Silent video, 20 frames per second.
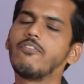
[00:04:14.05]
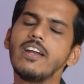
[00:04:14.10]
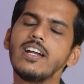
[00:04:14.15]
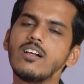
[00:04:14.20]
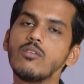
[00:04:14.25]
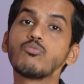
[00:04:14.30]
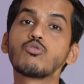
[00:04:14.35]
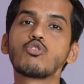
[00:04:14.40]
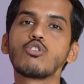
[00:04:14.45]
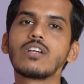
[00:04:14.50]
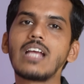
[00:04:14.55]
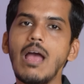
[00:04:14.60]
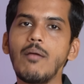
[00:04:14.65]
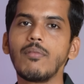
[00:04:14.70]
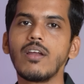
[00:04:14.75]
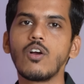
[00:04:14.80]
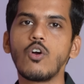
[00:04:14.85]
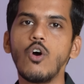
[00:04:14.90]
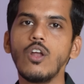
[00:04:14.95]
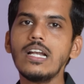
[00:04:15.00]
when it comes to
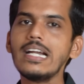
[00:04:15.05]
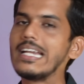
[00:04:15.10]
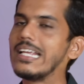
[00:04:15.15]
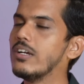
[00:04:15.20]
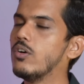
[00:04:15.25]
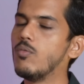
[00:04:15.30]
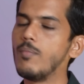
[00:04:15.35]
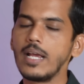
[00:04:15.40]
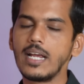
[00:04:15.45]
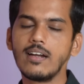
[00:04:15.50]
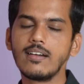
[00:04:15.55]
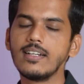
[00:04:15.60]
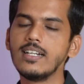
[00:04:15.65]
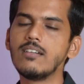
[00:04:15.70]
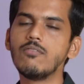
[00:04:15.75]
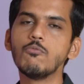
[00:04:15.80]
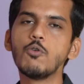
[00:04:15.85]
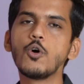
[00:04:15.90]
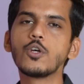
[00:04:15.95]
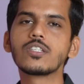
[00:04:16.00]
camera quality, oh my god,
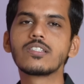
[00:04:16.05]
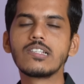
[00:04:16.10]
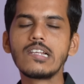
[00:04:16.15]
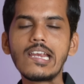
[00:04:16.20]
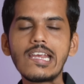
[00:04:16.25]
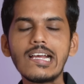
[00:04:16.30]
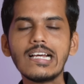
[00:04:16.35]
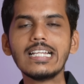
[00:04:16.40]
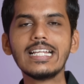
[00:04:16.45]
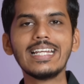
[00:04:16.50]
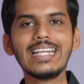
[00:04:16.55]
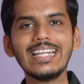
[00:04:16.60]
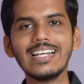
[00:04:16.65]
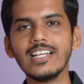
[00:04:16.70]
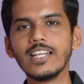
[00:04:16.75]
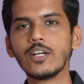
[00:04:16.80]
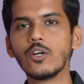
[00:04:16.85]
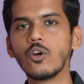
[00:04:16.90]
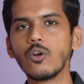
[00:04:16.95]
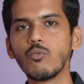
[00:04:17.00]
it was
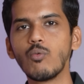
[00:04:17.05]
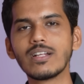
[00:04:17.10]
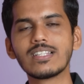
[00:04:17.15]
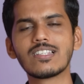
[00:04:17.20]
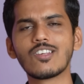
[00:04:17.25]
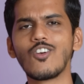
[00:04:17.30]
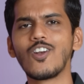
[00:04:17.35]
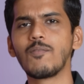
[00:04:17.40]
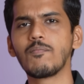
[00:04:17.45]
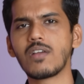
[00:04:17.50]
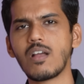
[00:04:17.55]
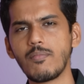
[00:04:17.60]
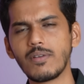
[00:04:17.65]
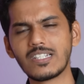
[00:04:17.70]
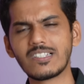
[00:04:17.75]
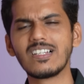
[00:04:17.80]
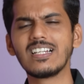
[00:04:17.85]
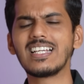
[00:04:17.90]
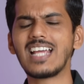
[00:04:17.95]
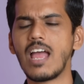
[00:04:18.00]
really good. 108
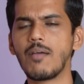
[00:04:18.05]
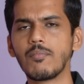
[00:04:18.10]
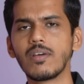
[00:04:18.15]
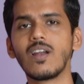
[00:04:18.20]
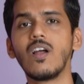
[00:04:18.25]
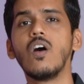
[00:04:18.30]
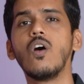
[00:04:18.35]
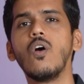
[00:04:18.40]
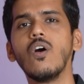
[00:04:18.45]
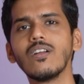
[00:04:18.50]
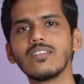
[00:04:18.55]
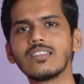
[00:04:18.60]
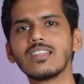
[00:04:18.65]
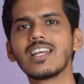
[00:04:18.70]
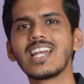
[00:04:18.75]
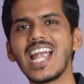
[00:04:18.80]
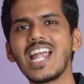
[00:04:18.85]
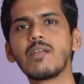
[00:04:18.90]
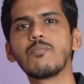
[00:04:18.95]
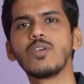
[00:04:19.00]
megapixel camera on
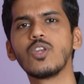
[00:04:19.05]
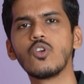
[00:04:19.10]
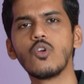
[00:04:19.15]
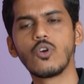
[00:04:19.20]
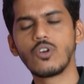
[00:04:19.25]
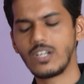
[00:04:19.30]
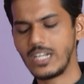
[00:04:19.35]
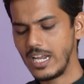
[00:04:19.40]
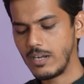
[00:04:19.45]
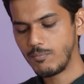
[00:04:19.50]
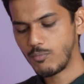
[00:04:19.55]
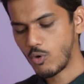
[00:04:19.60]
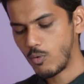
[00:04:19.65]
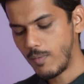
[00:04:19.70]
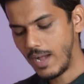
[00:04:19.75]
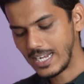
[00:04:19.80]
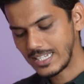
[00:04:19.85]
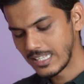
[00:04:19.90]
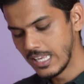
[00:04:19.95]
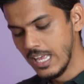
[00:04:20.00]
the Redmi Note 10 Pro
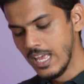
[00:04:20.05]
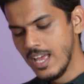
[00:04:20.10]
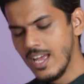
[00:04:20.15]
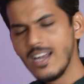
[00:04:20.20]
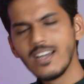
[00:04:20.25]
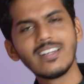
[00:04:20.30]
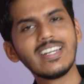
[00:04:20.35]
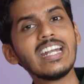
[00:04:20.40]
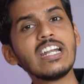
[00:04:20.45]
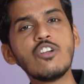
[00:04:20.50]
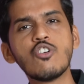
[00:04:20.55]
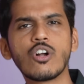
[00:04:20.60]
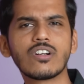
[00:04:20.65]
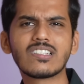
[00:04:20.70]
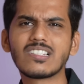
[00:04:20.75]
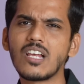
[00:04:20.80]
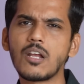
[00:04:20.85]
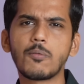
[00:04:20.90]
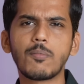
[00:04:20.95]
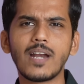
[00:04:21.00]
Max did
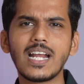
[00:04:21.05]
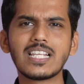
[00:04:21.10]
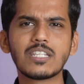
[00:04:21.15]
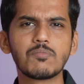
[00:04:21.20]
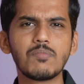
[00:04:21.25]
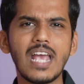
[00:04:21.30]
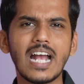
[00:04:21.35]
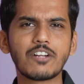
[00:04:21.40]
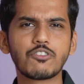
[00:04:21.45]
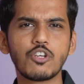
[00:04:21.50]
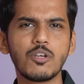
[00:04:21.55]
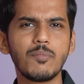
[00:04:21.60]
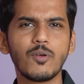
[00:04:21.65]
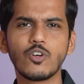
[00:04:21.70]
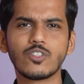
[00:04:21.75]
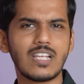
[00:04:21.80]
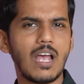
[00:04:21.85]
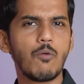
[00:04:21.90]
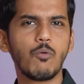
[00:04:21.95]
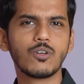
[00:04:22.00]
not surprise me actually,
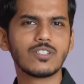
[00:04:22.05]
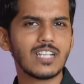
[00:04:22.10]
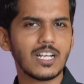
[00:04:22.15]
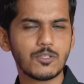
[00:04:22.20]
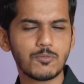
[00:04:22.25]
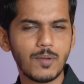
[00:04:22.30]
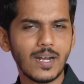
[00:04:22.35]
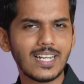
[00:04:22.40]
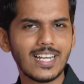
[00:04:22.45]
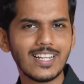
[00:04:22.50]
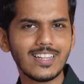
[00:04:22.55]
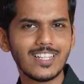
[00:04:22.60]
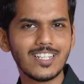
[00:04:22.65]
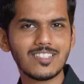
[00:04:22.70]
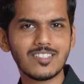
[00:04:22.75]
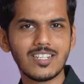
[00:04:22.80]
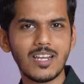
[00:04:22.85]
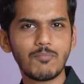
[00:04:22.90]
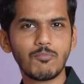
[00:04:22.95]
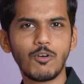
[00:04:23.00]
because I was expecting
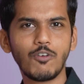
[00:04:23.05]
this type